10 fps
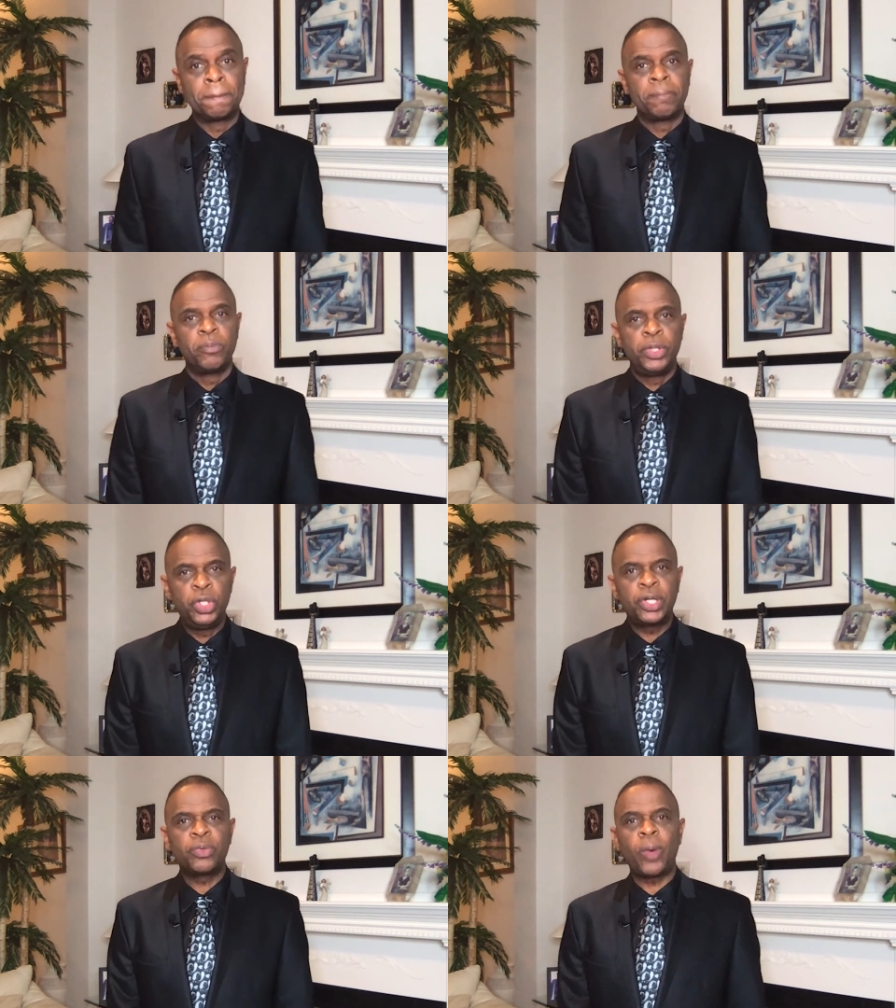When
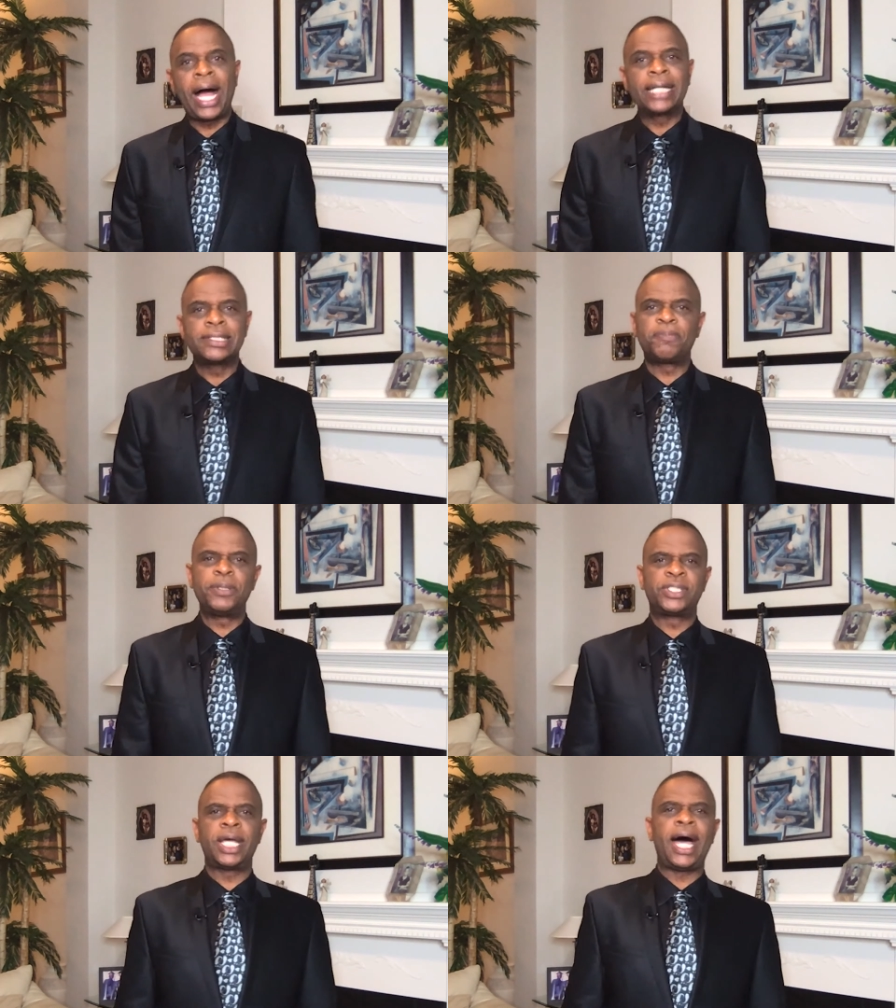you can rise up
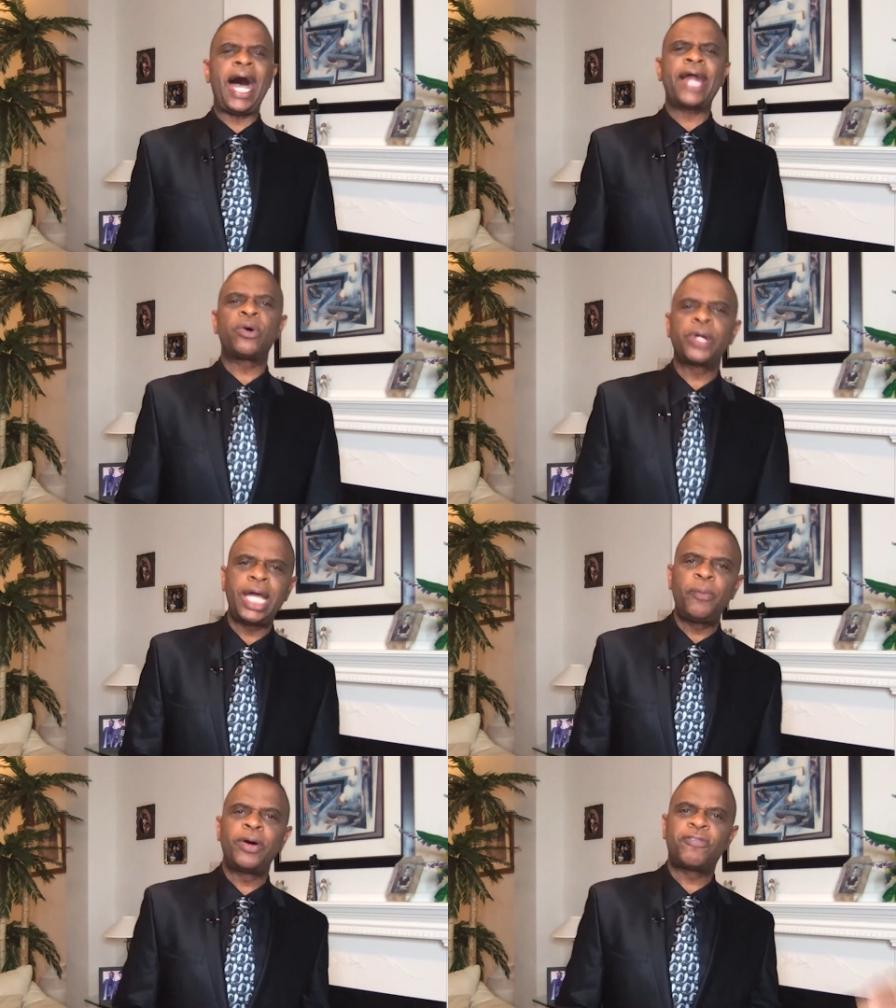and say, I don't
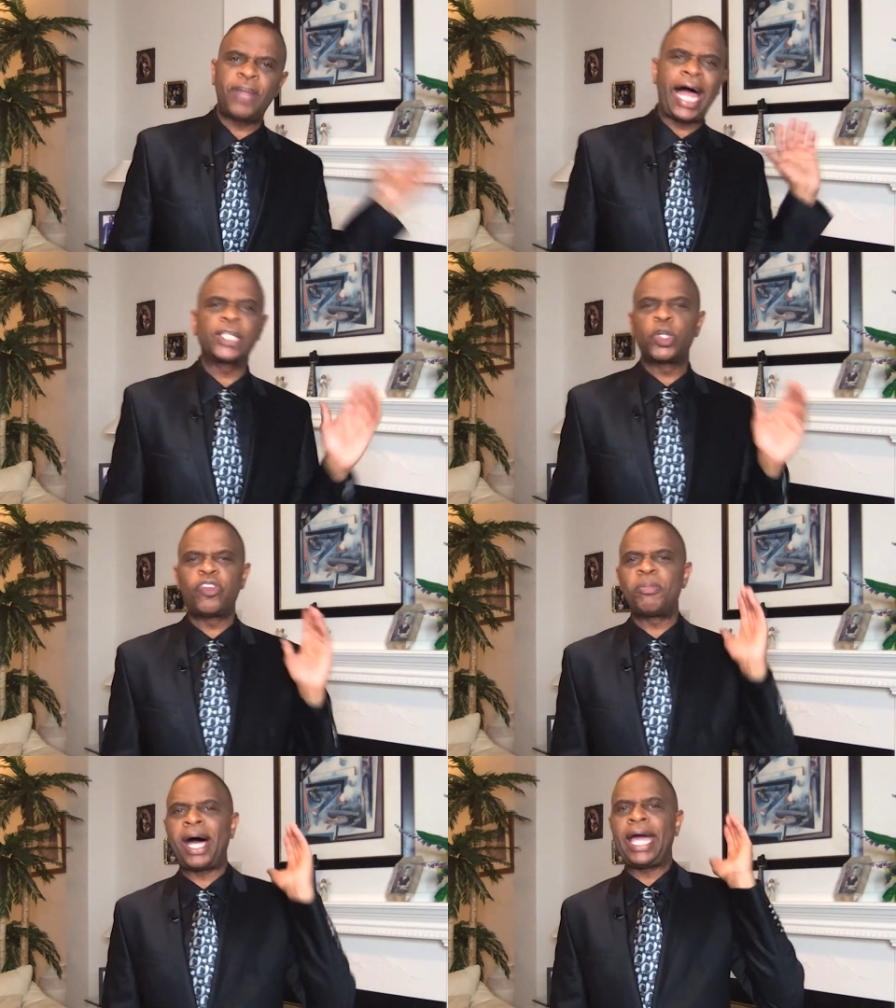care what flies
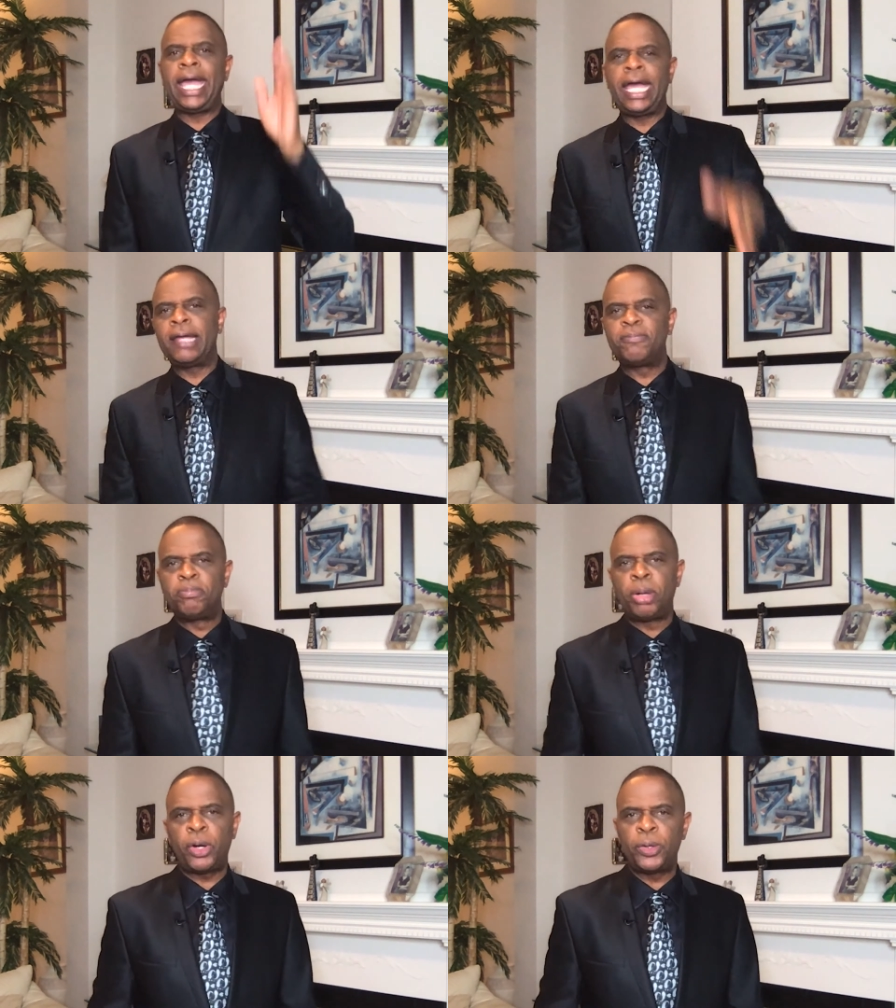over my
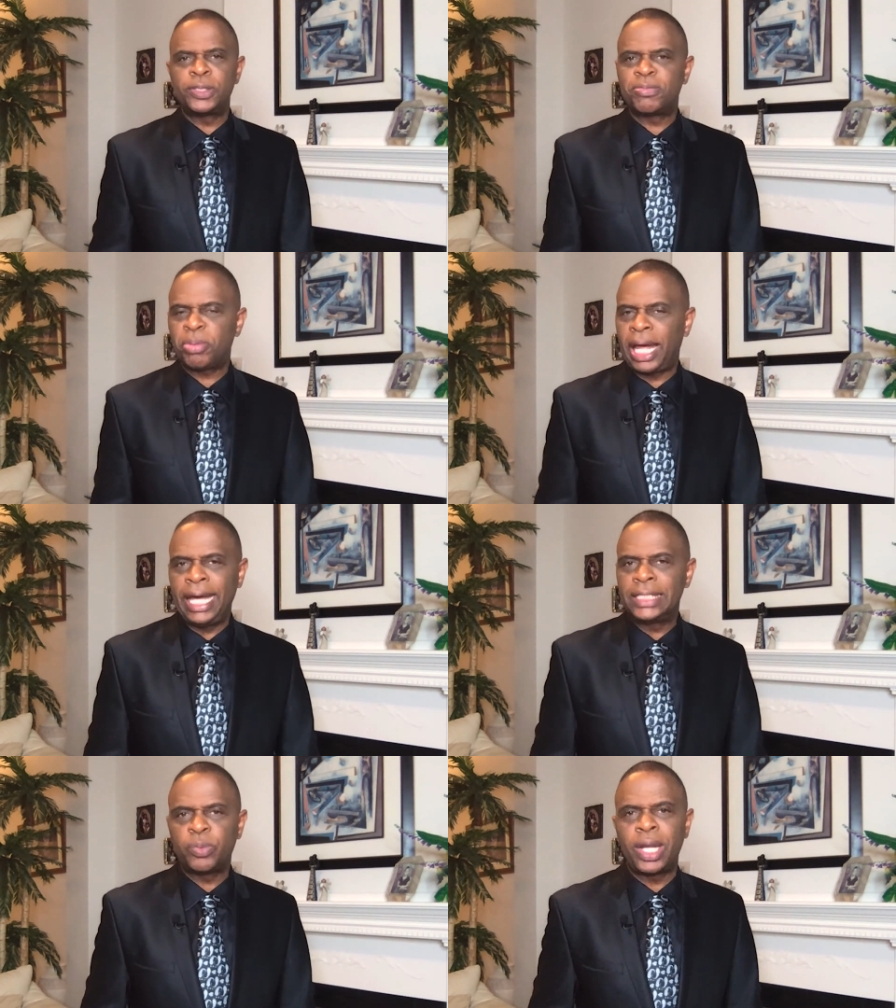head, birds,
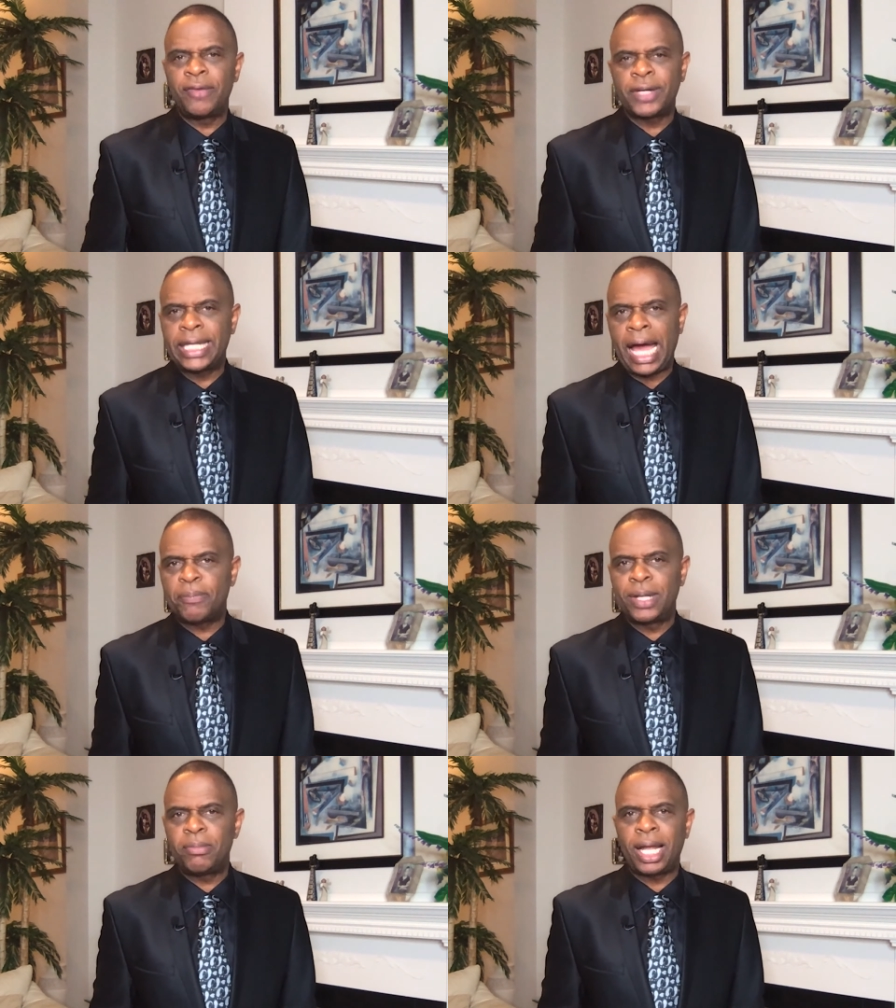planes, whatever can
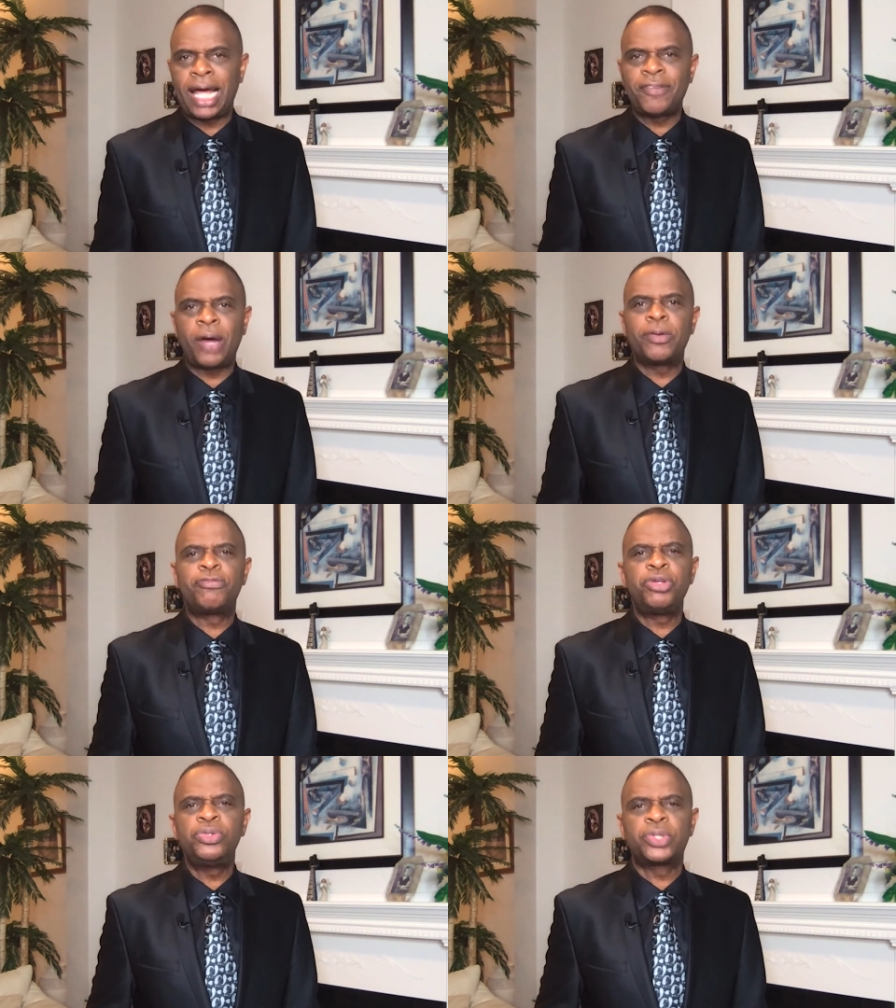happen in my life. I
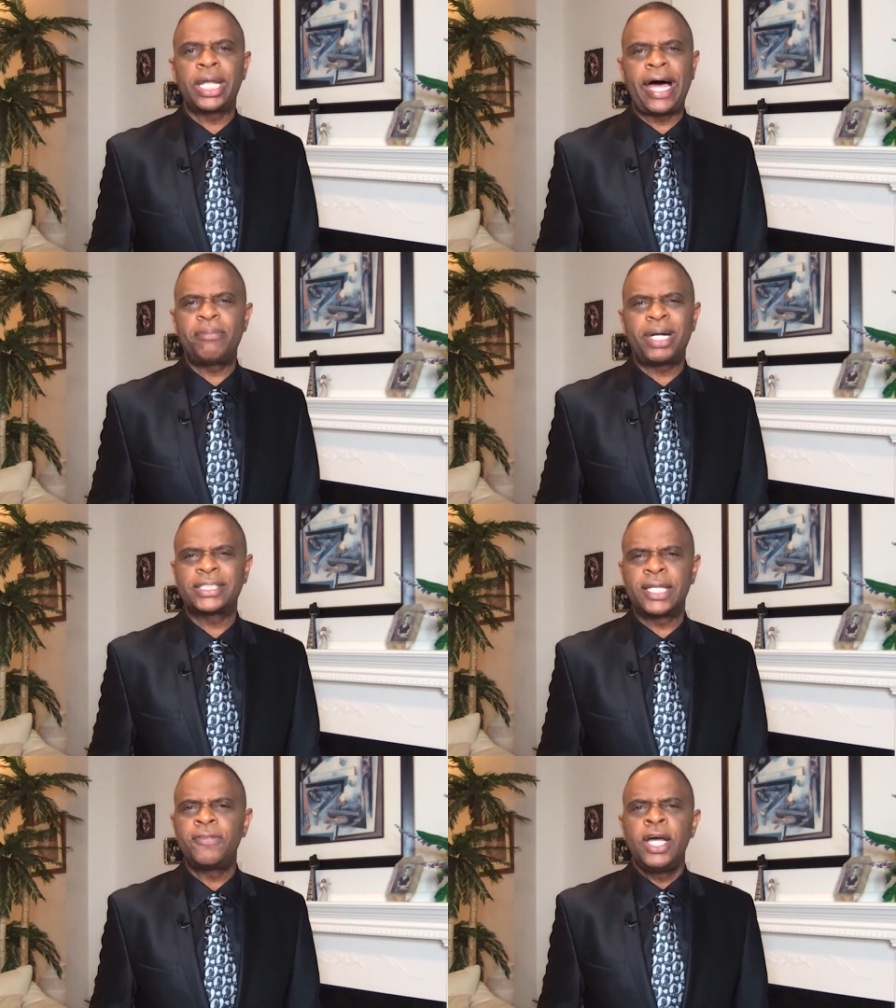refuse to allow
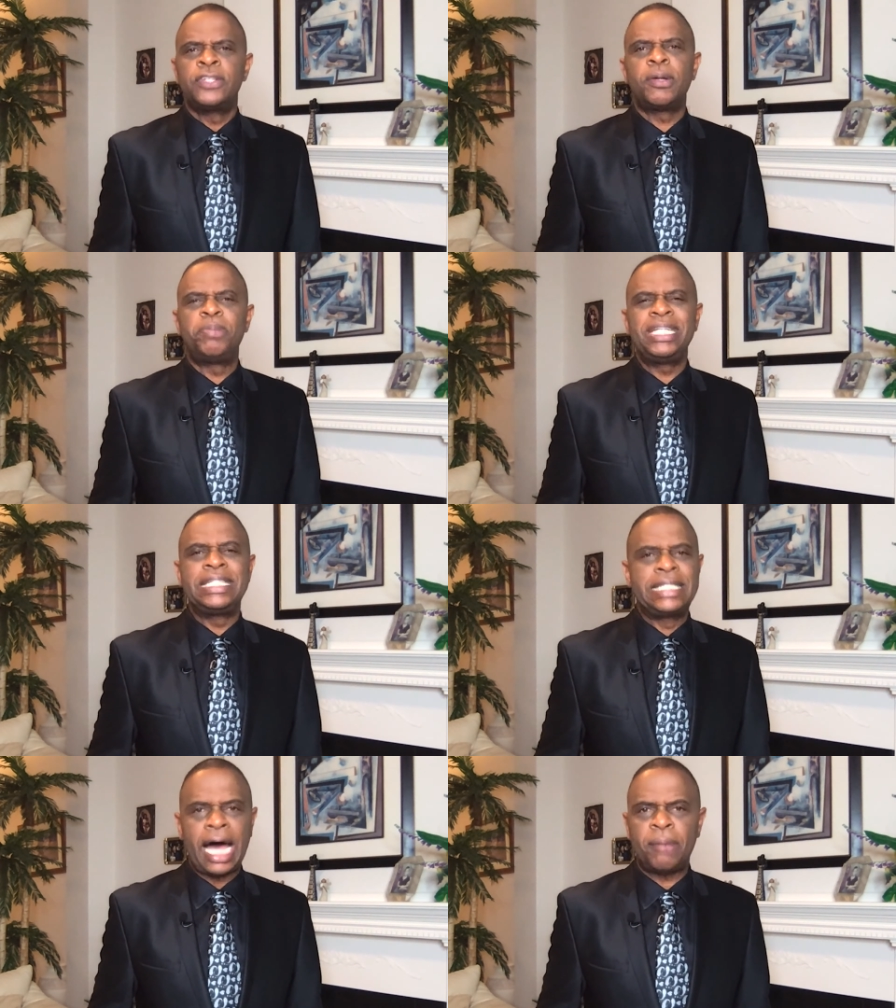myself to be
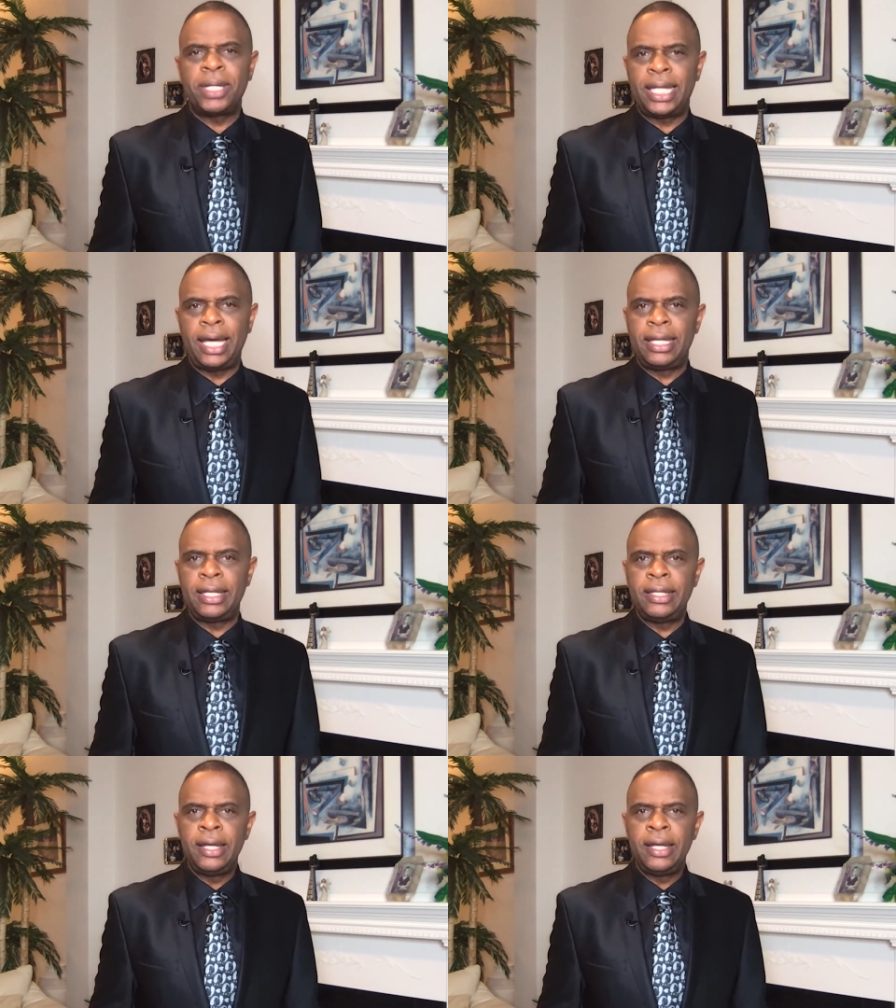dominated